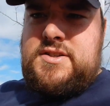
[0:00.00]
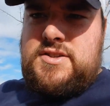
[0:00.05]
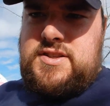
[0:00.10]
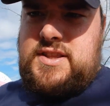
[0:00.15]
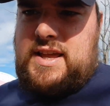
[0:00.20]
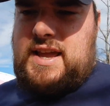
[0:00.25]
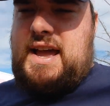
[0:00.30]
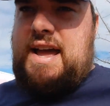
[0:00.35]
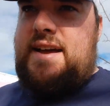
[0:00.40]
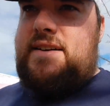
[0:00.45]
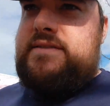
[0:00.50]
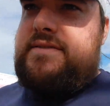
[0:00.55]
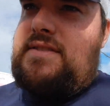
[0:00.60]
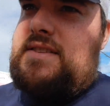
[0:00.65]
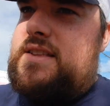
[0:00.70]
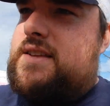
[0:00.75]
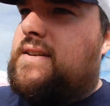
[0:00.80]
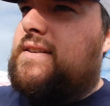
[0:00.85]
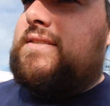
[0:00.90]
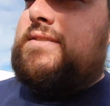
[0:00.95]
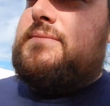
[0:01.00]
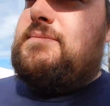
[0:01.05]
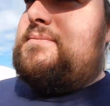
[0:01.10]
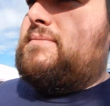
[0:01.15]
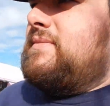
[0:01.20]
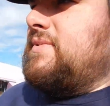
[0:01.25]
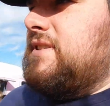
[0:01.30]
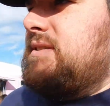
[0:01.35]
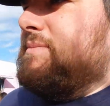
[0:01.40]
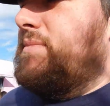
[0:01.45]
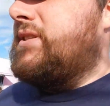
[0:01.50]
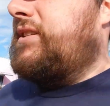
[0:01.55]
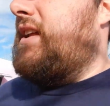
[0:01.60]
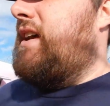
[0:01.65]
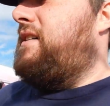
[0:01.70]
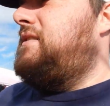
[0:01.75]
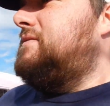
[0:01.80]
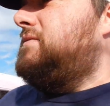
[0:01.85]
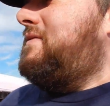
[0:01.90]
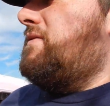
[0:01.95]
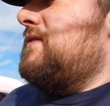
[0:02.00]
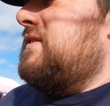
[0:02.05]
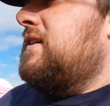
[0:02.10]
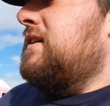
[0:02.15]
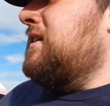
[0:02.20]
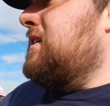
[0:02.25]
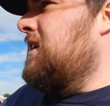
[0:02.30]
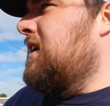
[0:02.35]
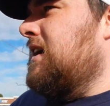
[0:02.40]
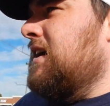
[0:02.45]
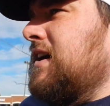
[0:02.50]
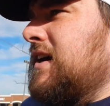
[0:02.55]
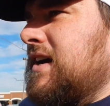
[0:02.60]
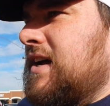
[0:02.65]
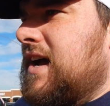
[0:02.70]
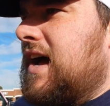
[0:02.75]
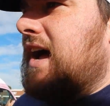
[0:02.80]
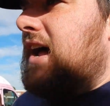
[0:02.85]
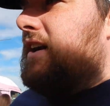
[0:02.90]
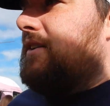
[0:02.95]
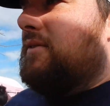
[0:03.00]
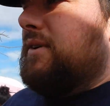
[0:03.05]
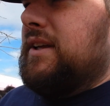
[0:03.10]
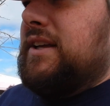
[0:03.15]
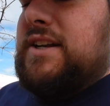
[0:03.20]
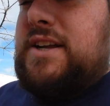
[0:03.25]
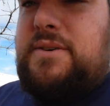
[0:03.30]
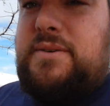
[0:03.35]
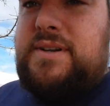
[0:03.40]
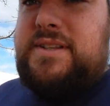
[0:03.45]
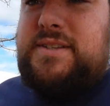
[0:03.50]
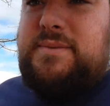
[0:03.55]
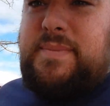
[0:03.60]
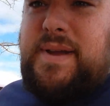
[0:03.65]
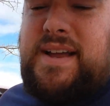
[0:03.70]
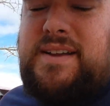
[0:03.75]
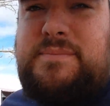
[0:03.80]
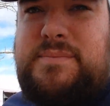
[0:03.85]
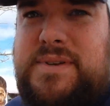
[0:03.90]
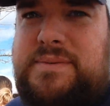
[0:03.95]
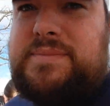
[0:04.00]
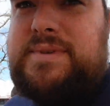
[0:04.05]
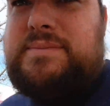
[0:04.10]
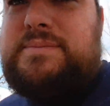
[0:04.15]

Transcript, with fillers: So they have um, some stuff. I don't really know what it's about, but